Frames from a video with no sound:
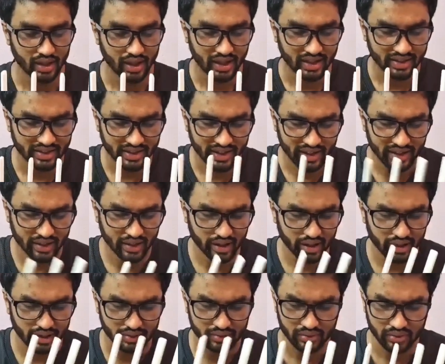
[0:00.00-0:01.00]
and then
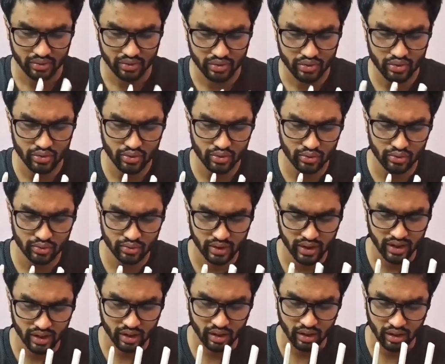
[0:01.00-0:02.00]
uh, two
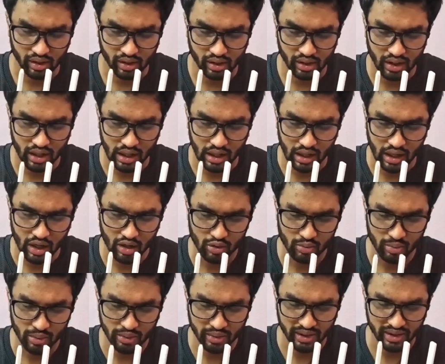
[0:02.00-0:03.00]
uh,
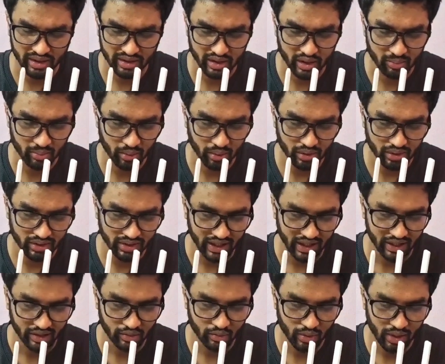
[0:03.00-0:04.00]
outbound internet ports
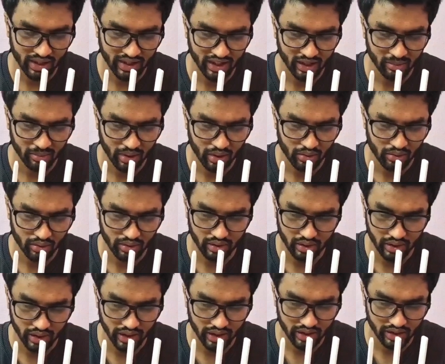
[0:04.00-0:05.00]
and one inbound
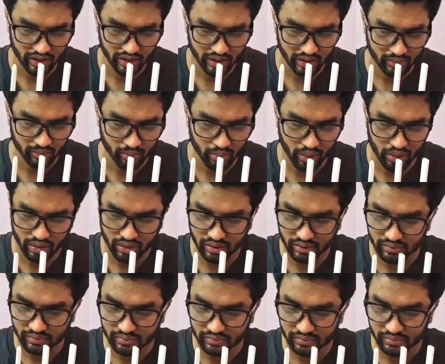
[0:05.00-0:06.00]
internet port,
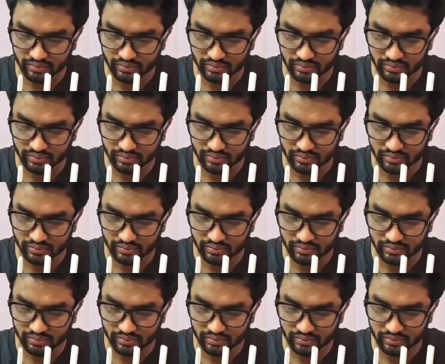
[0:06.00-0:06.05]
